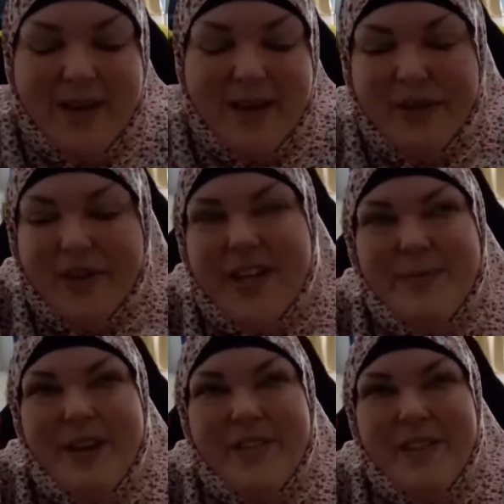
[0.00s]
But other than that, I
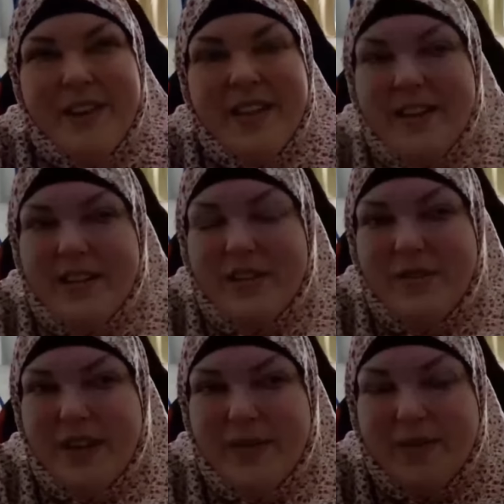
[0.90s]
think I did 2 videos
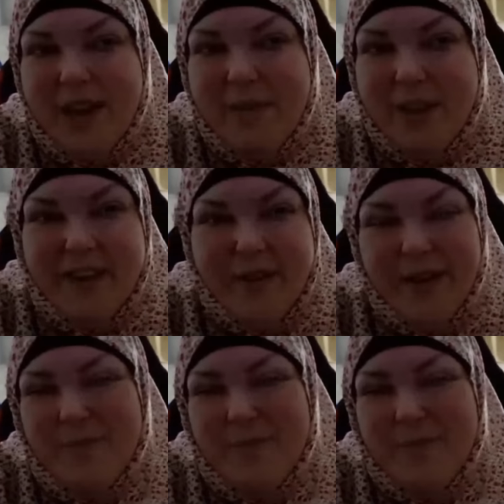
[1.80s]
camping and then I thought I'm just going to enjoy.